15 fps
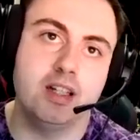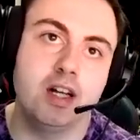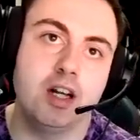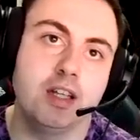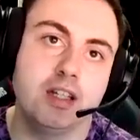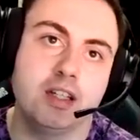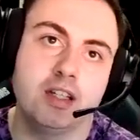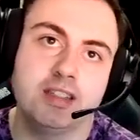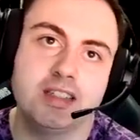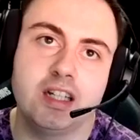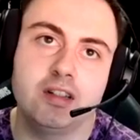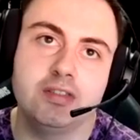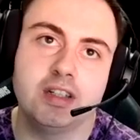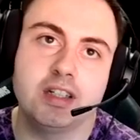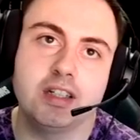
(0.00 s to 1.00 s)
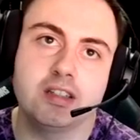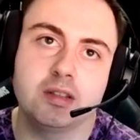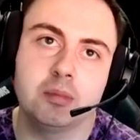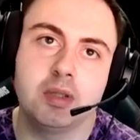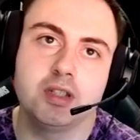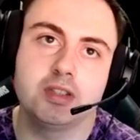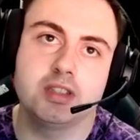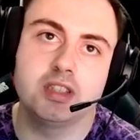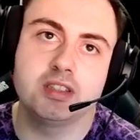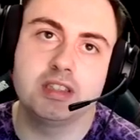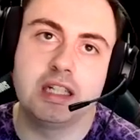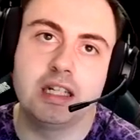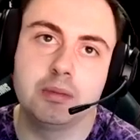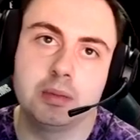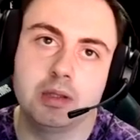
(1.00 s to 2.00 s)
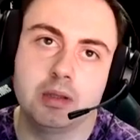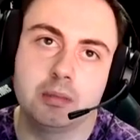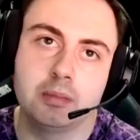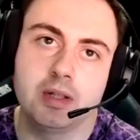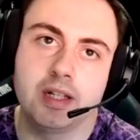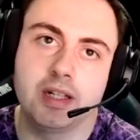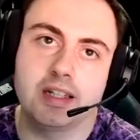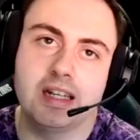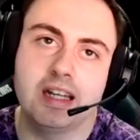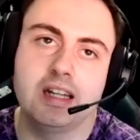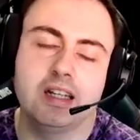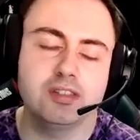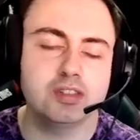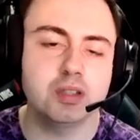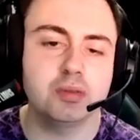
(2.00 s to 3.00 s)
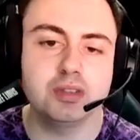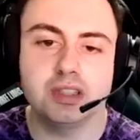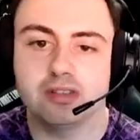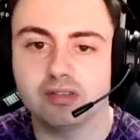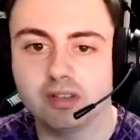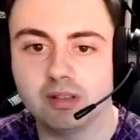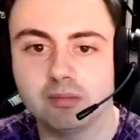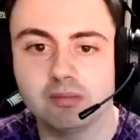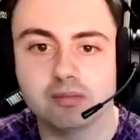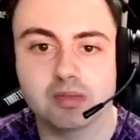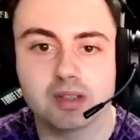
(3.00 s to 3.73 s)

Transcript: I think the Master does need a little bit of a break. Have someone different.